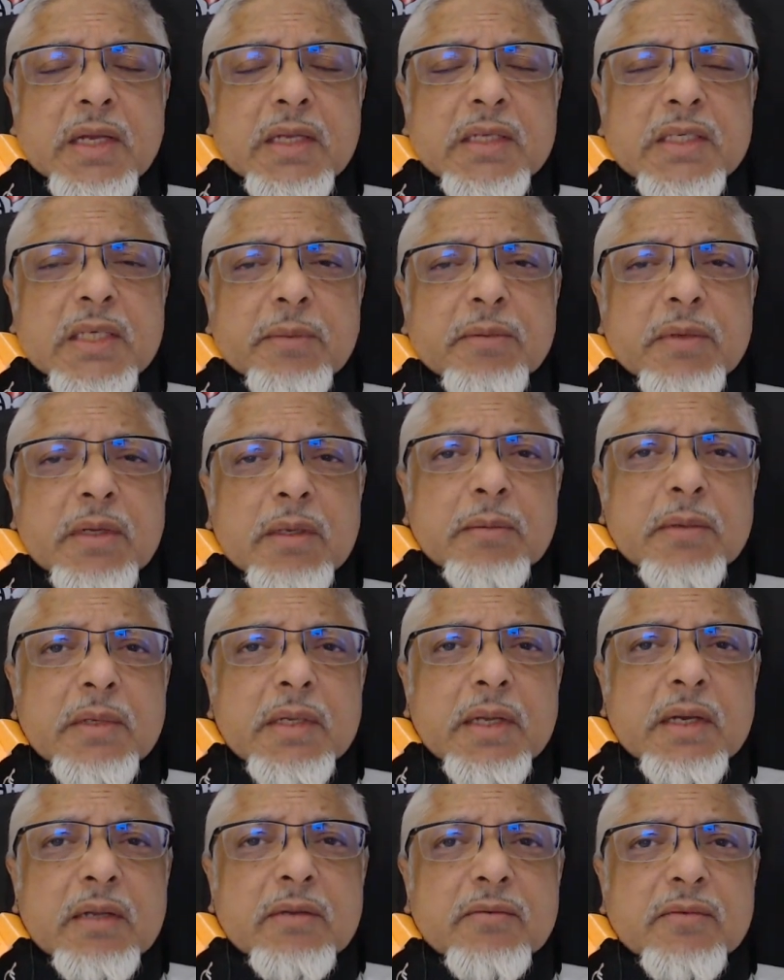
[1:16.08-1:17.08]
in chapter number
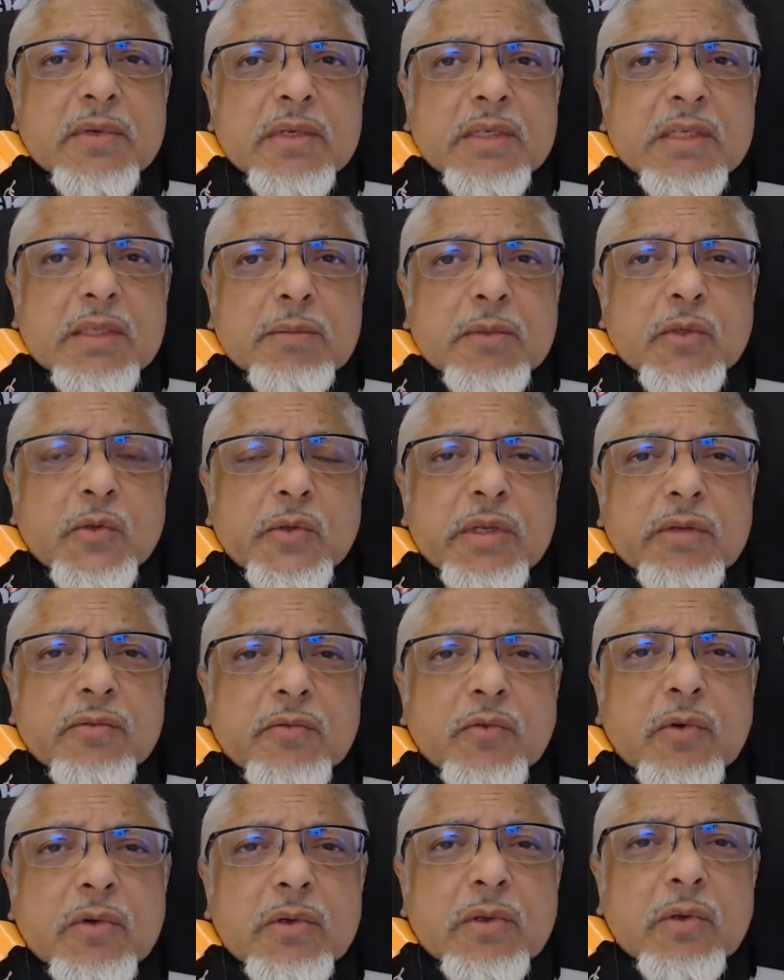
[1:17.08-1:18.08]
9, verse number
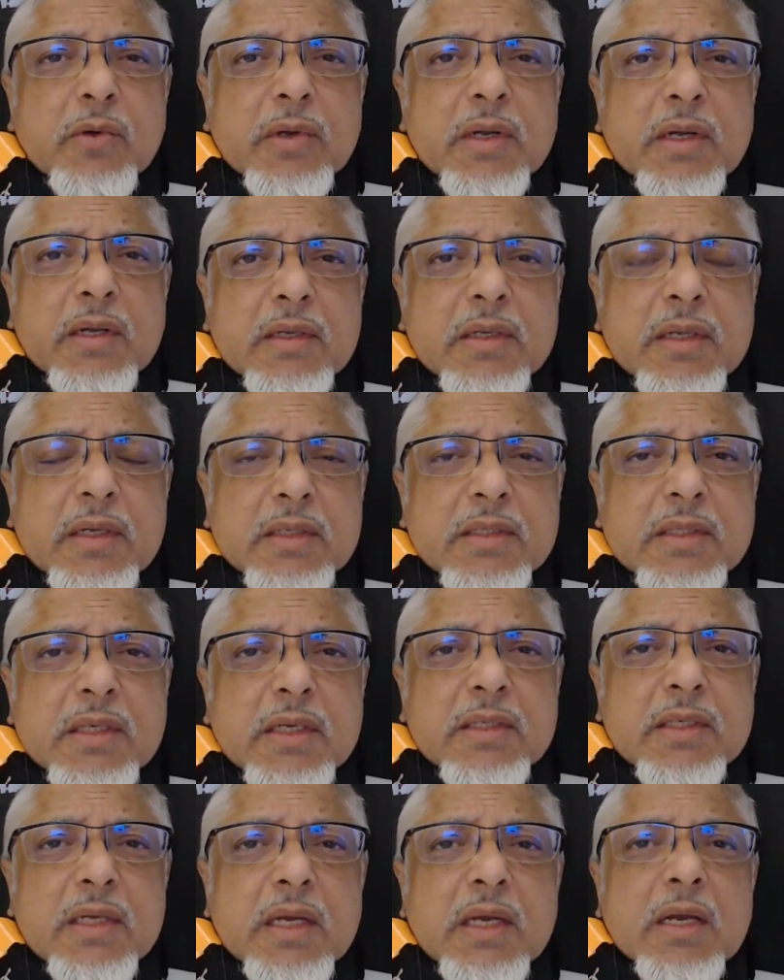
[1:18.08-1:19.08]
24, the Quran tells
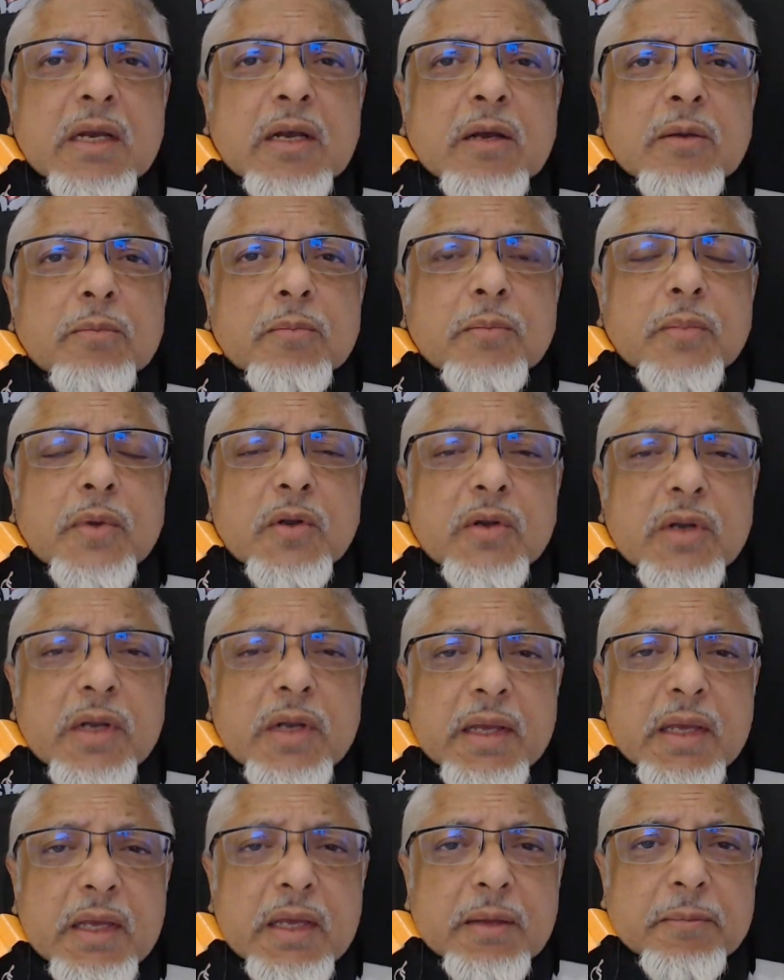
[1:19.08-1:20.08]
us,
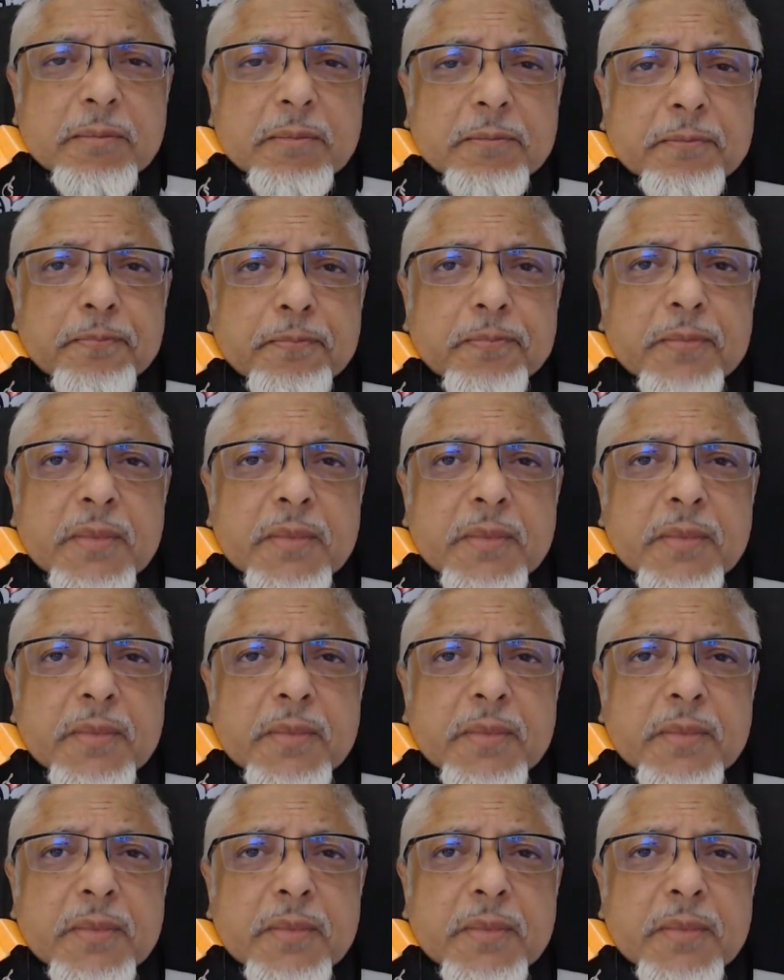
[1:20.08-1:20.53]
"Proclaim,